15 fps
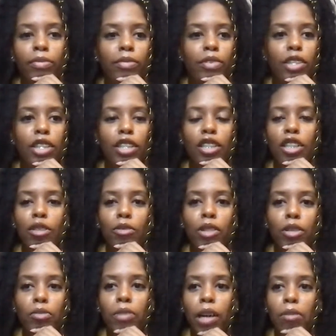No one
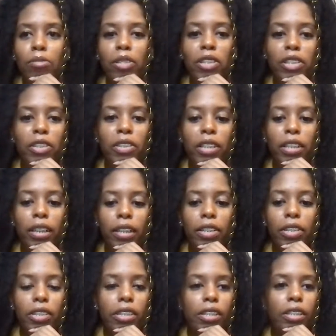will probably join,
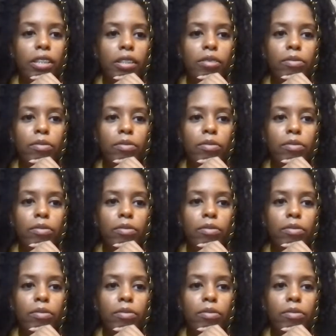actually.